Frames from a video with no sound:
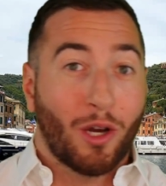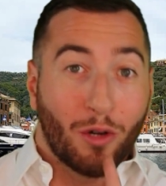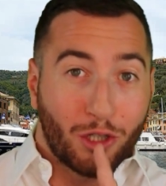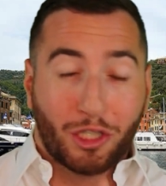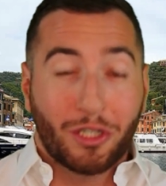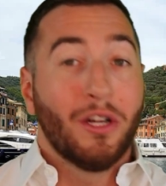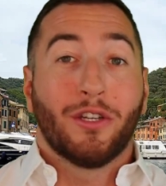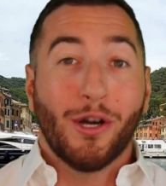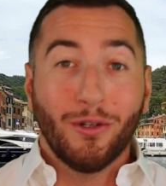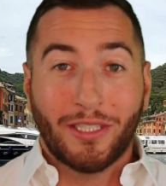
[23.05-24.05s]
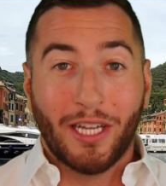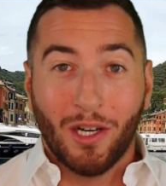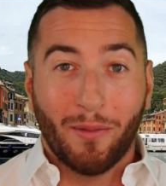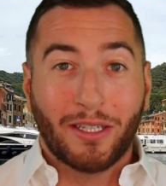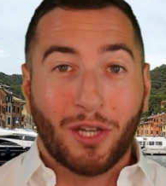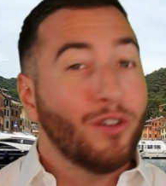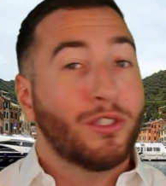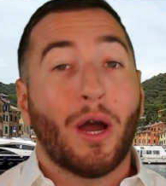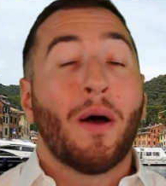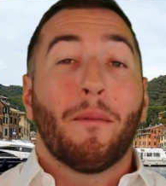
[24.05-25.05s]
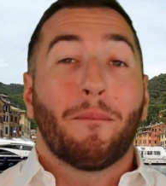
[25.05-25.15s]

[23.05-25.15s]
so shh, don't tell them I told you,